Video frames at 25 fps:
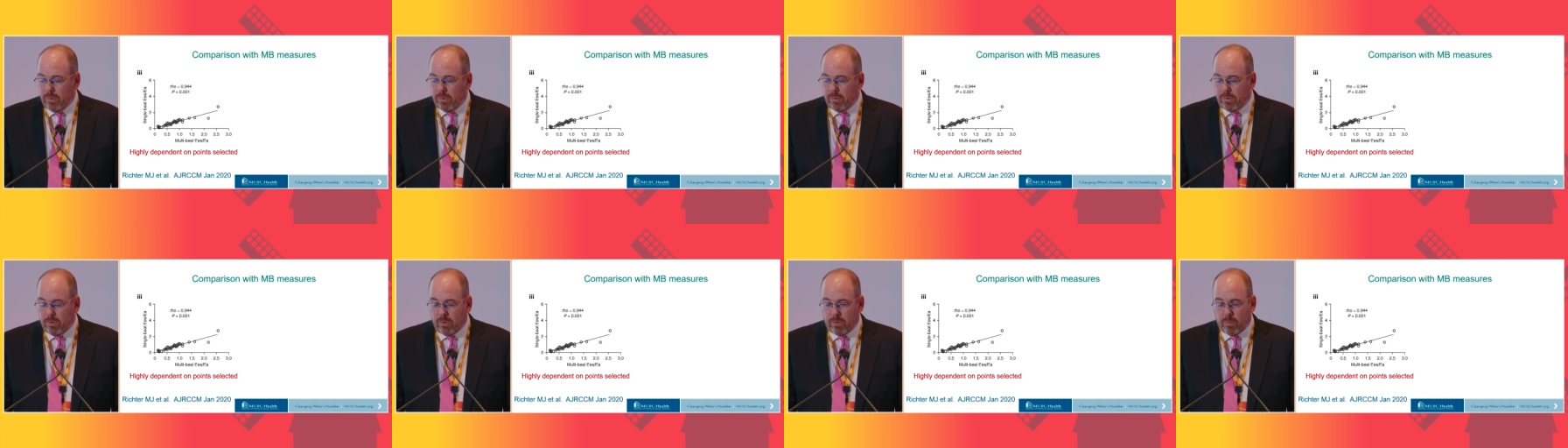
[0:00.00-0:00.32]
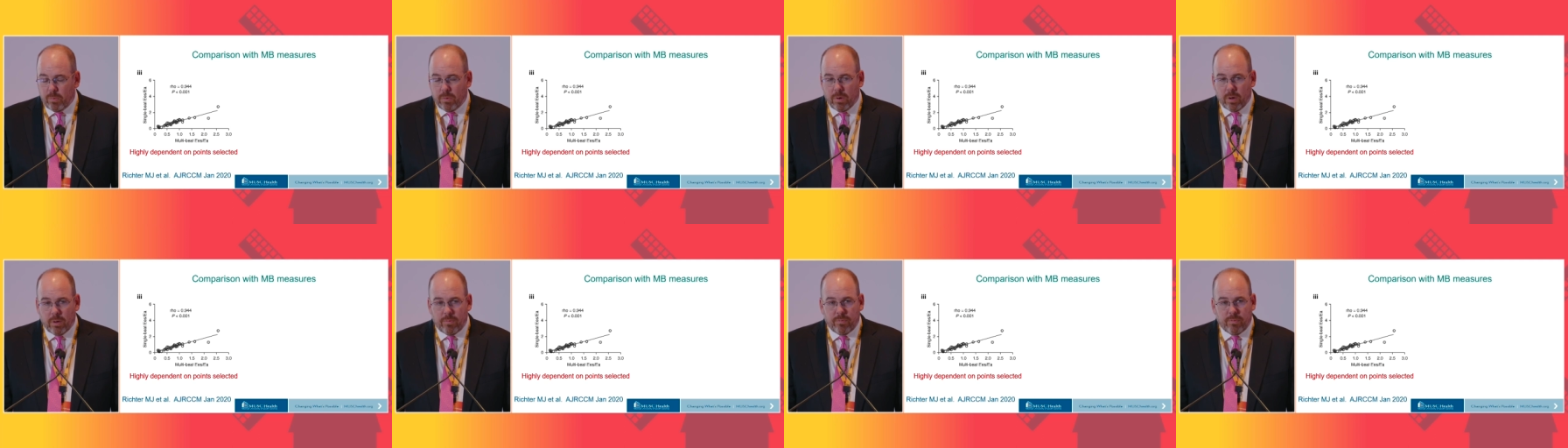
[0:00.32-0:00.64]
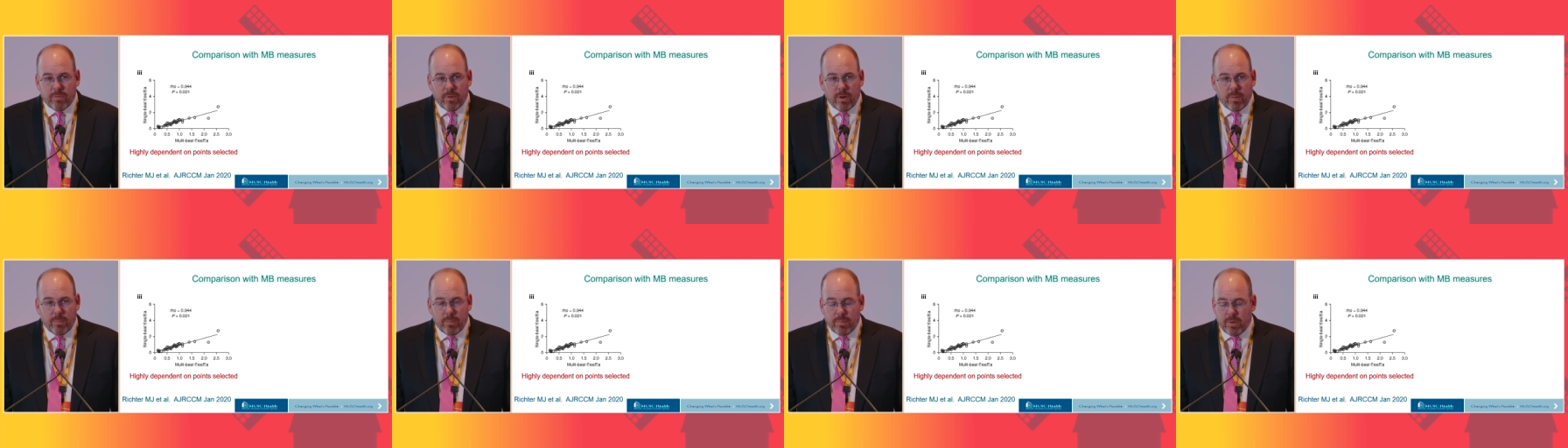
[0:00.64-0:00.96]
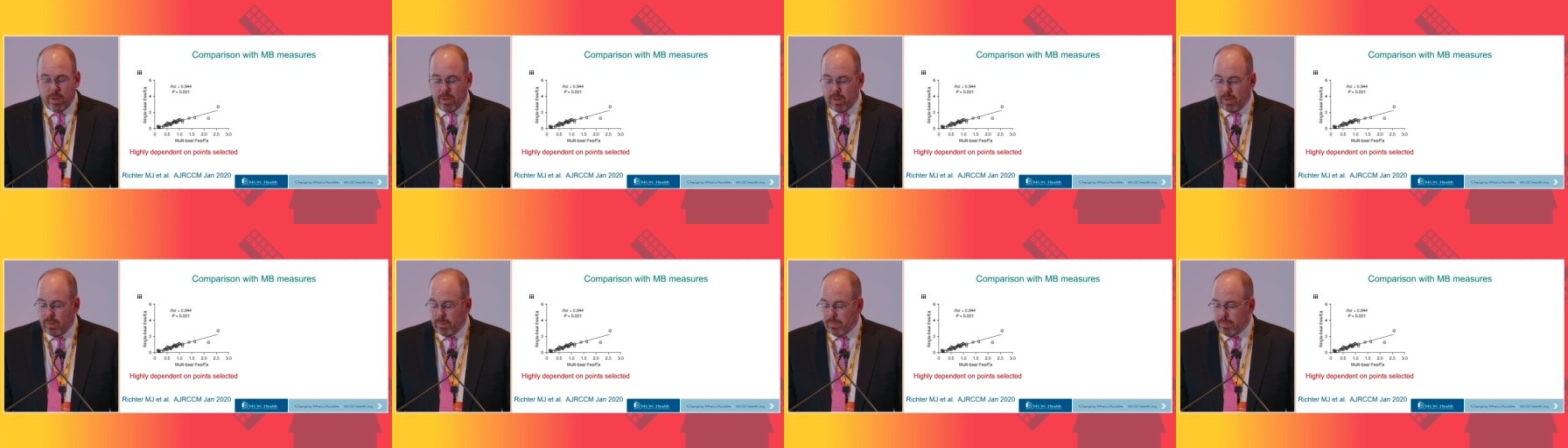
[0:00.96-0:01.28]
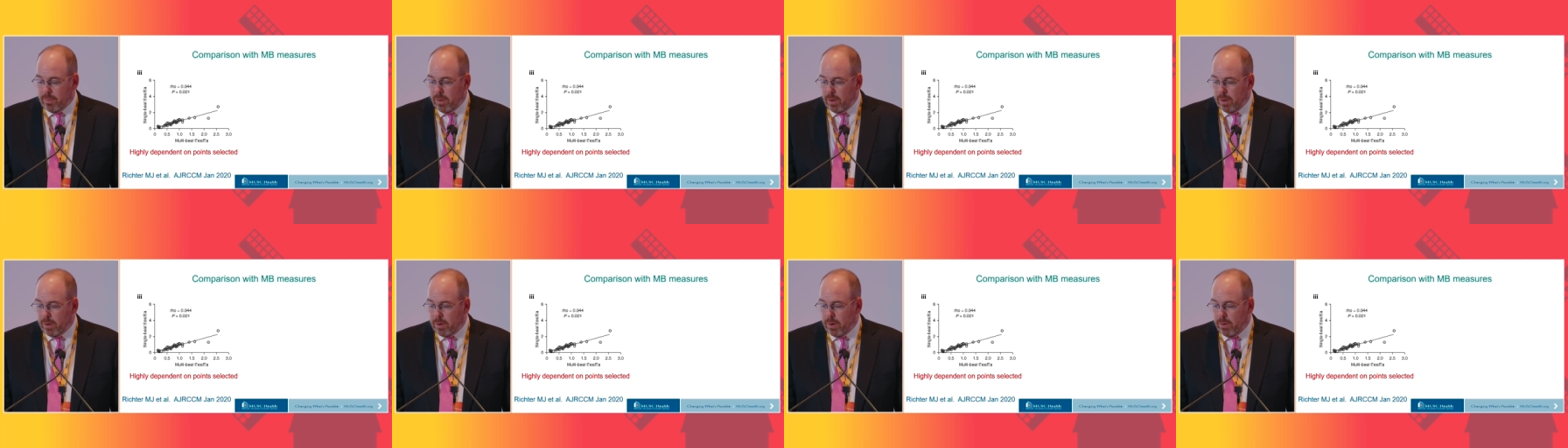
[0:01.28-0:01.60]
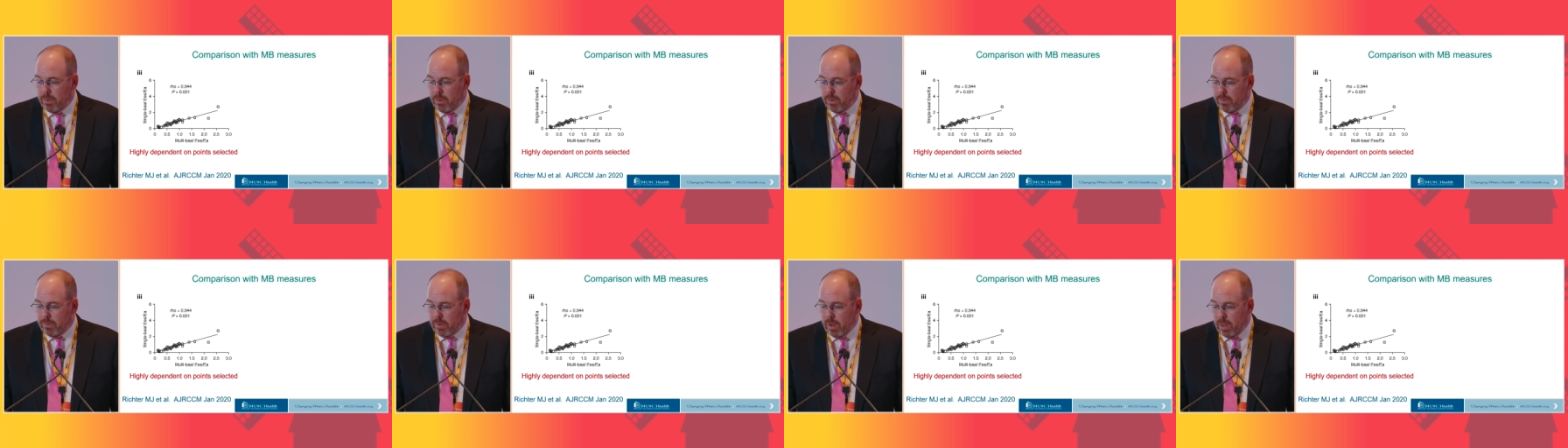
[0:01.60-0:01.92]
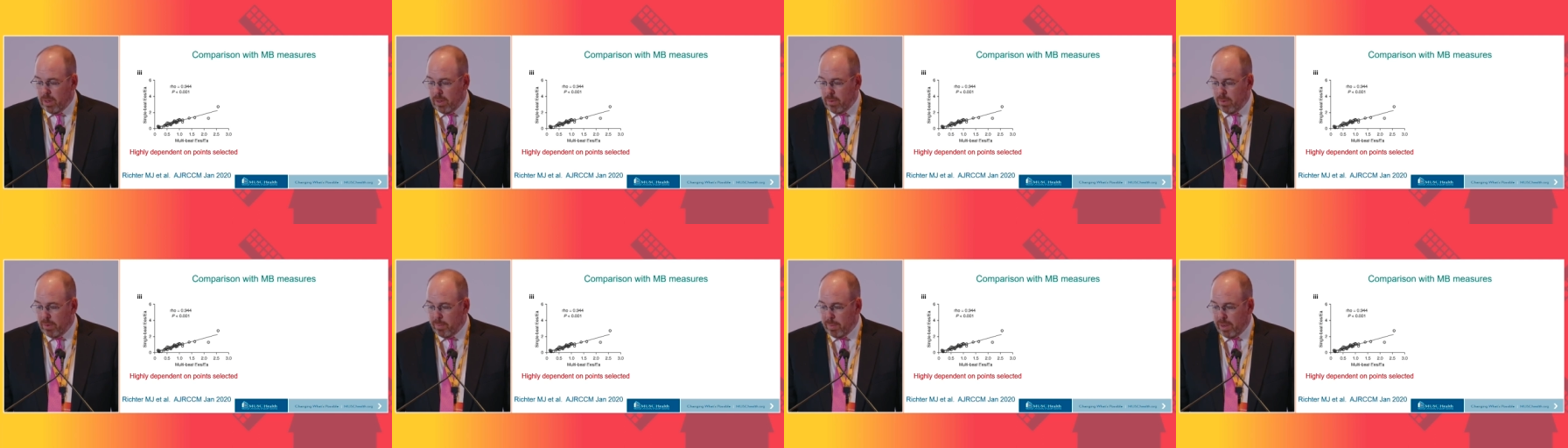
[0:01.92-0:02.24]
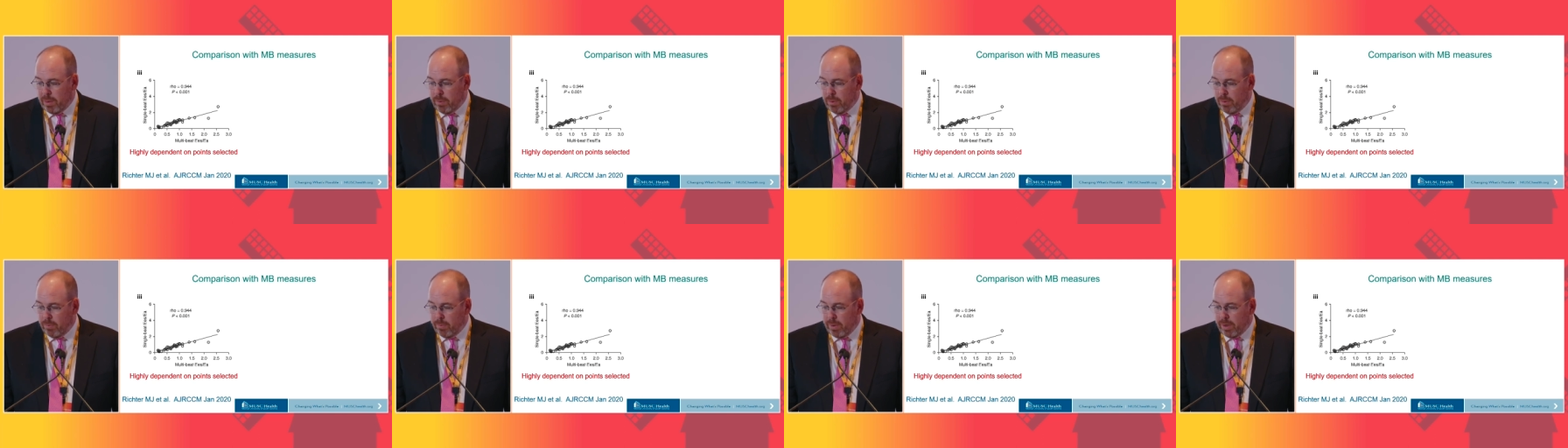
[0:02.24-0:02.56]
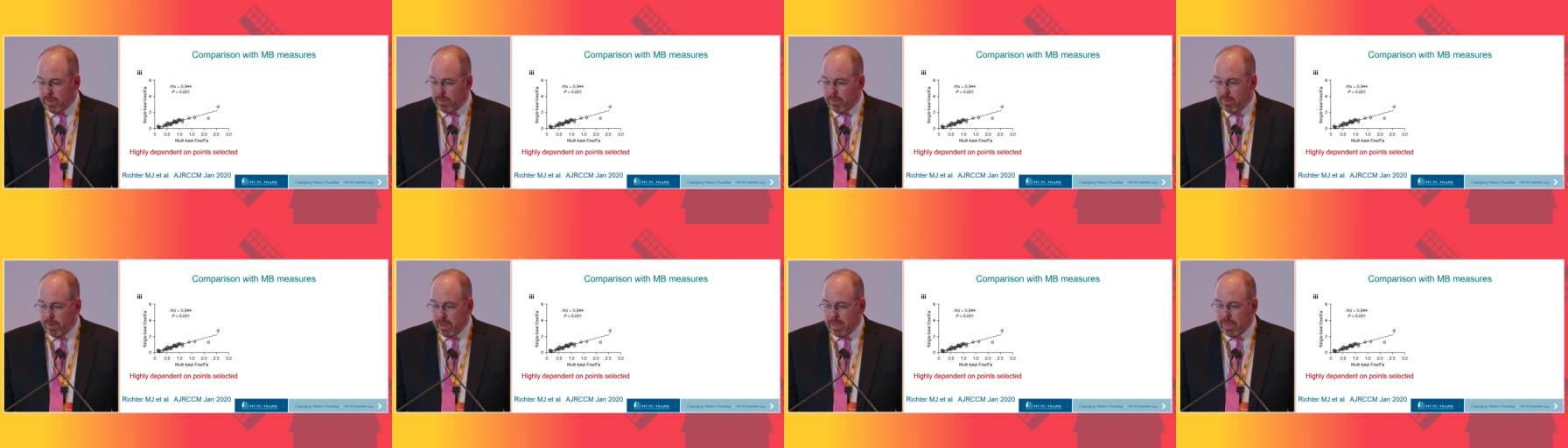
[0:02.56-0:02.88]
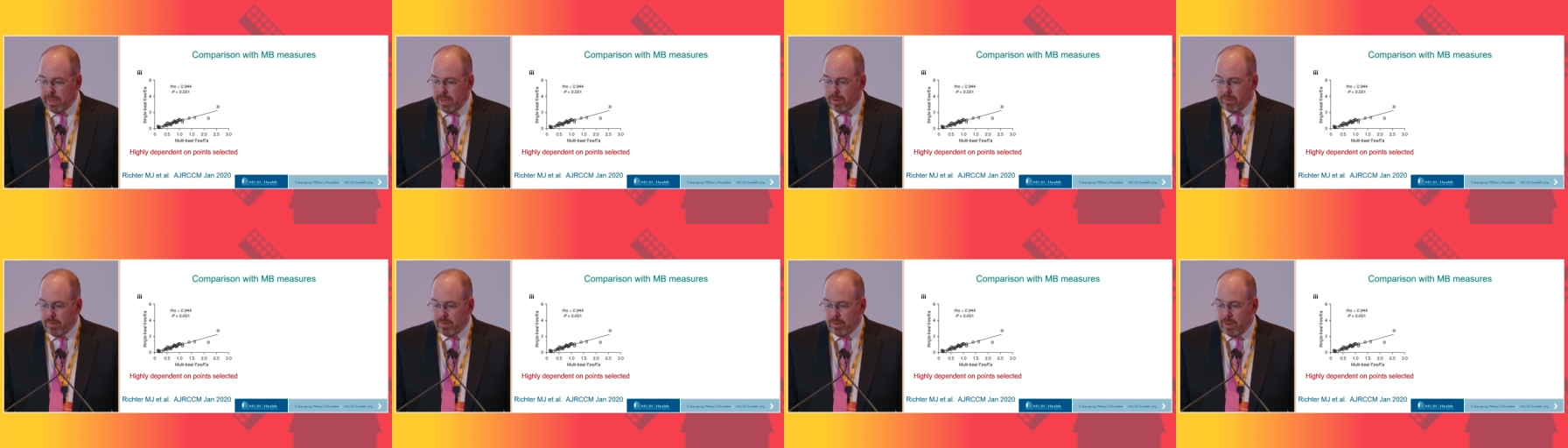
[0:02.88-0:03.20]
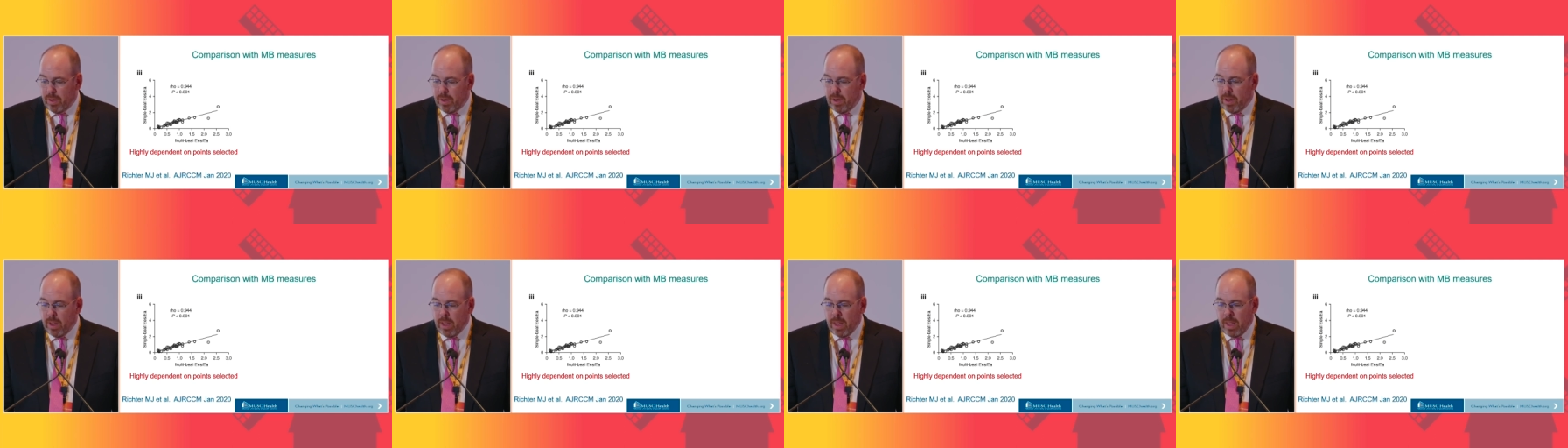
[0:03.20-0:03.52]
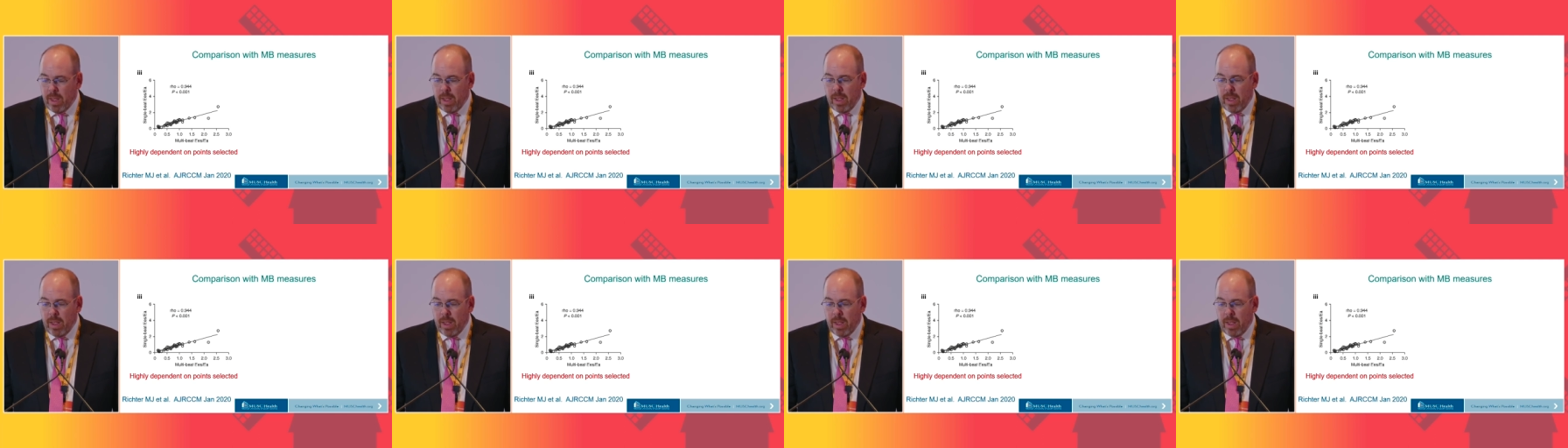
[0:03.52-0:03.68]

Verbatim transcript: This is work from uh, uh Khodr Tello and Manuel Richter and Giessen.